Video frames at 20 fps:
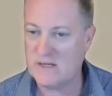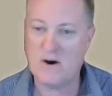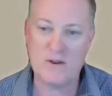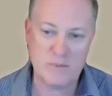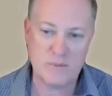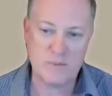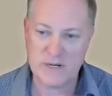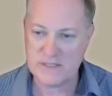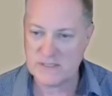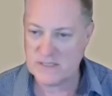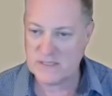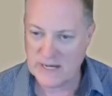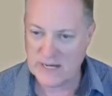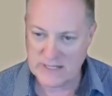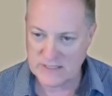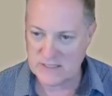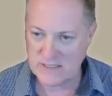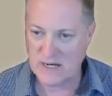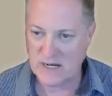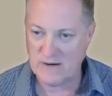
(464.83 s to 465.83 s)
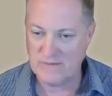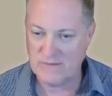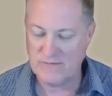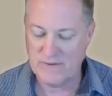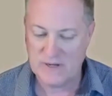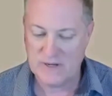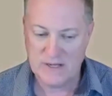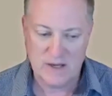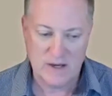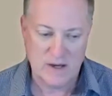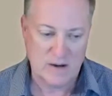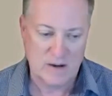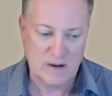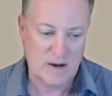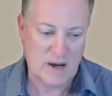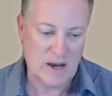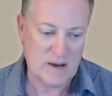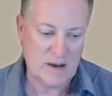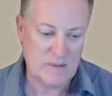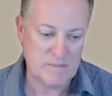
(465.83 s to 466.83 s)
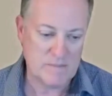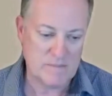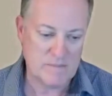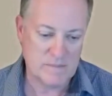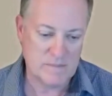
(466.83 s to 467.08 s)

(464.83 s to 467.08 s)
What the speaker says: all the rest of that stuff. Um,